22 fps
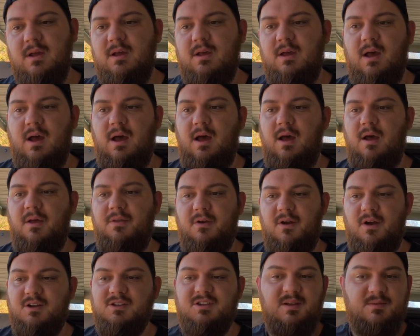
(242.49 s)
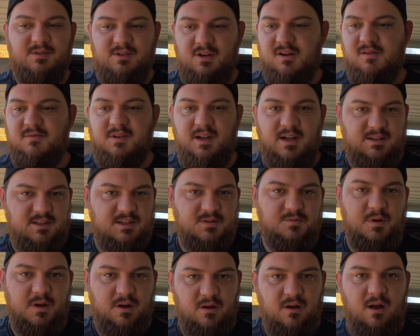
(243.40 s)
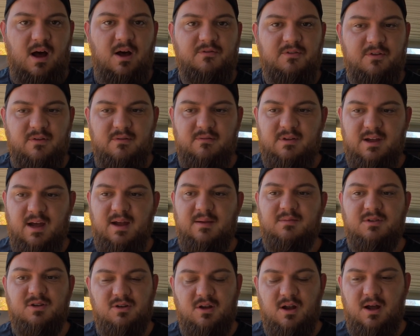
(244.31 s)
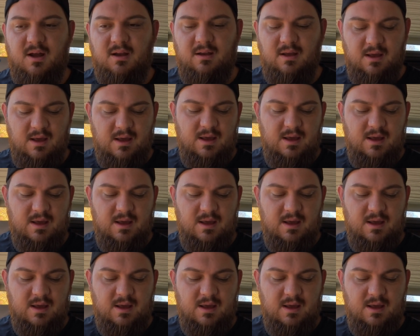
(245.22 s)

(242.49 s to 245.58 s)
There are some circumstances, but oftentimes you're not.